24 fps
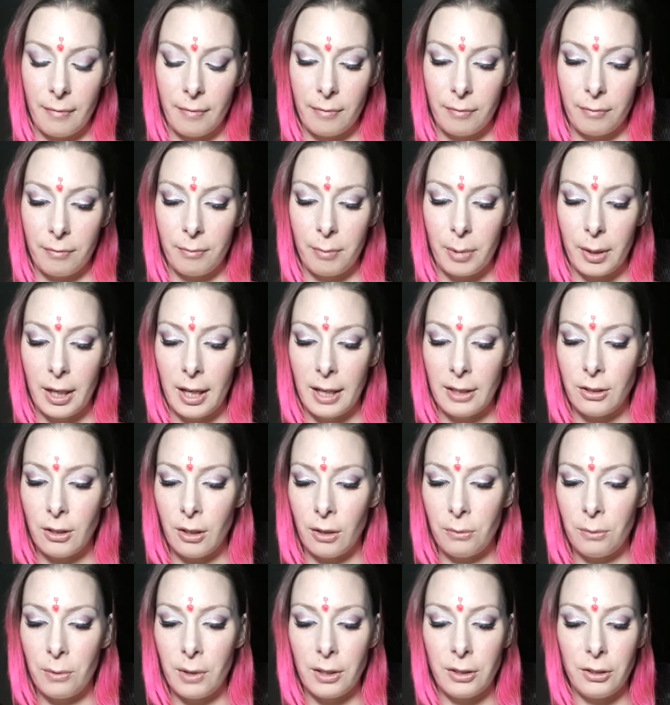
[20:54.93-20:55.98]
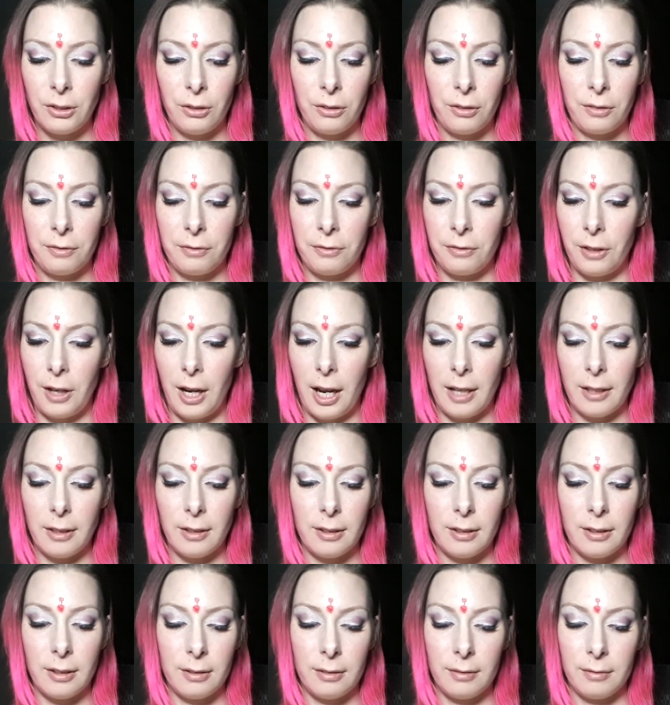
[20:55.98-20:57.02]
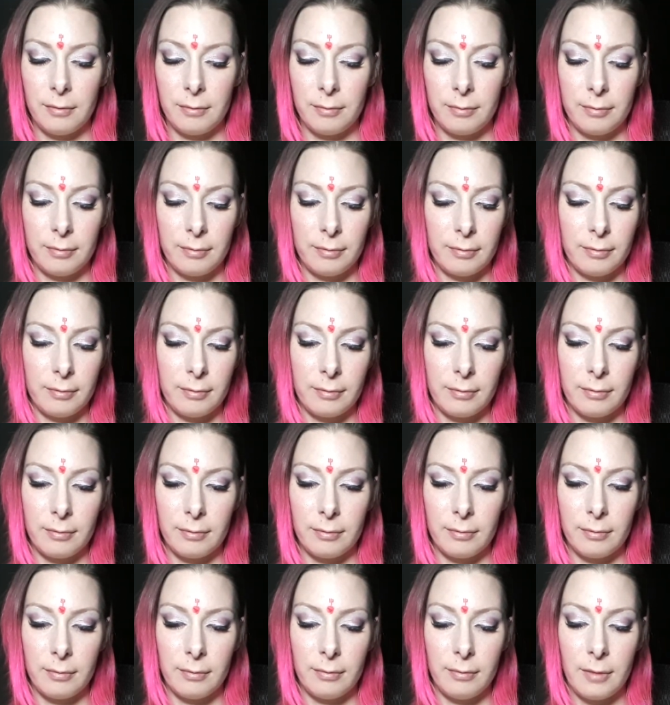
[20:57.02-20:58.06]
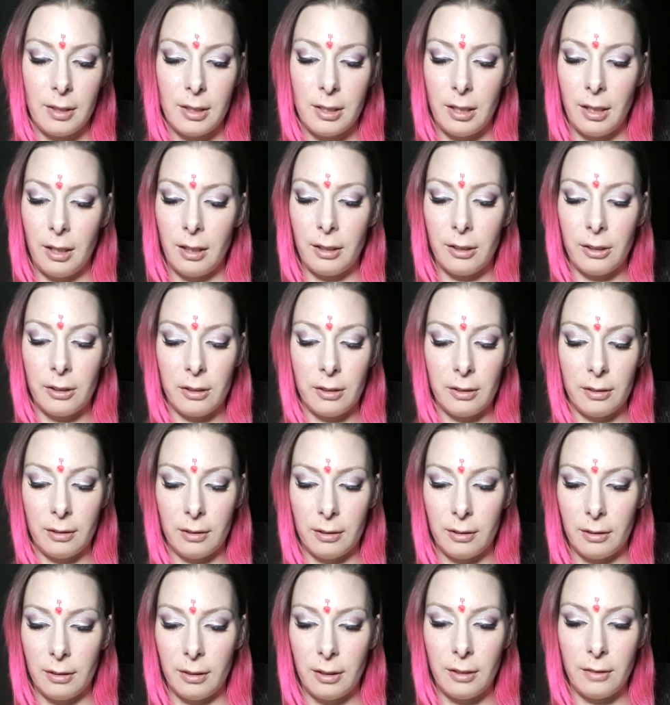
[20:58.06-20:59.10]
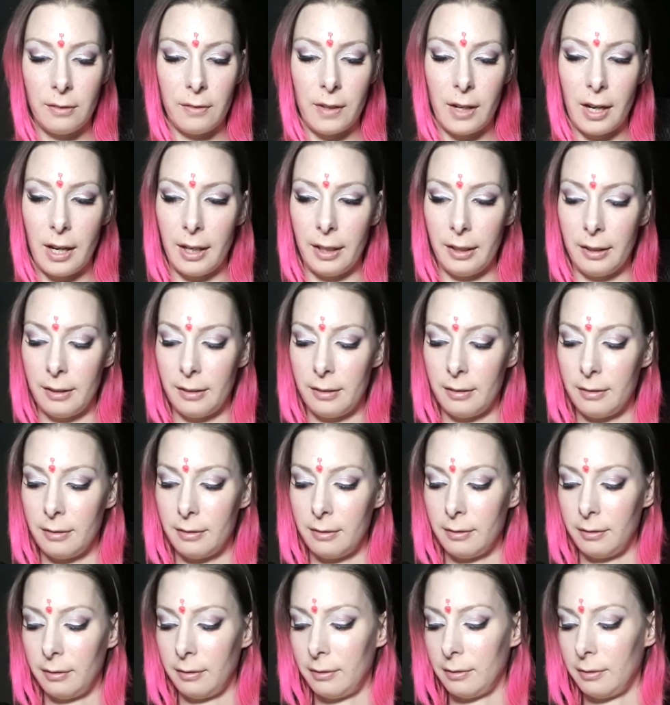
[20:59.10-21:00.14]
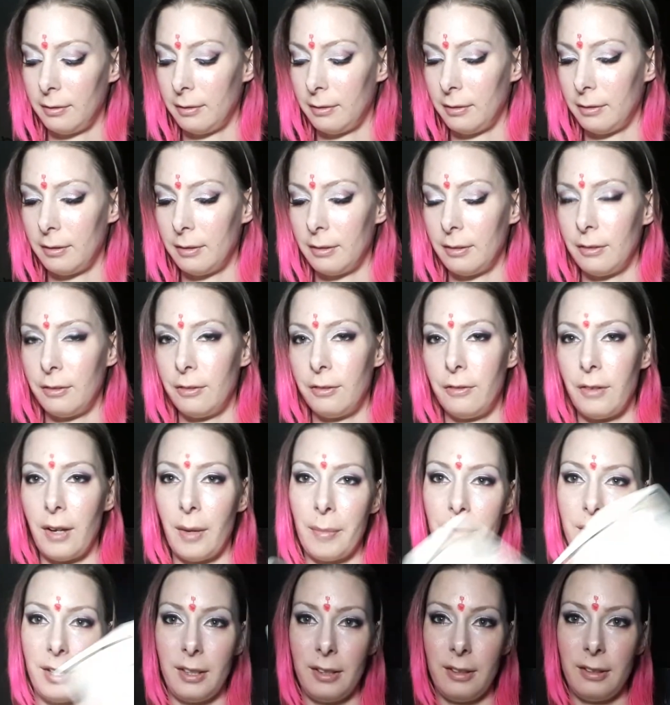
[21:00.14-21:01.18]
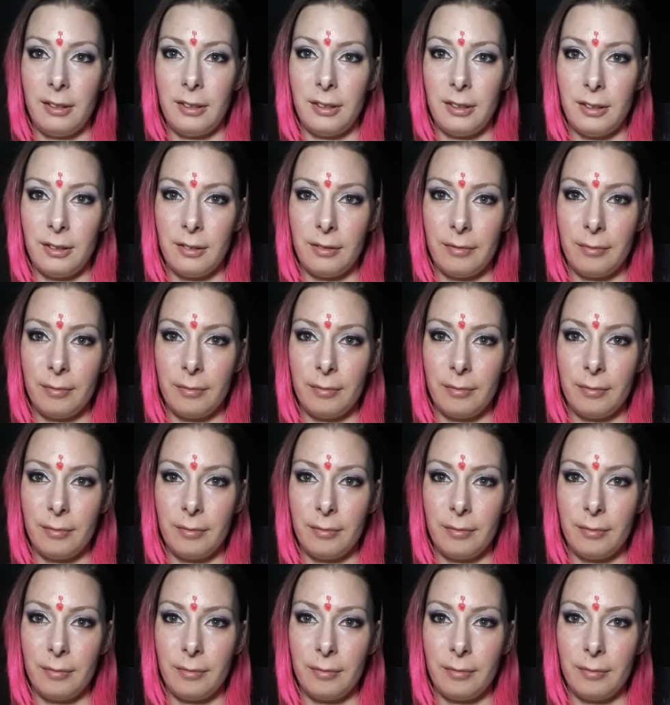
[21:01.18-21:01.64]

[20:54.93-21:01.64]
But I don't want you to fret, dear divine feminines.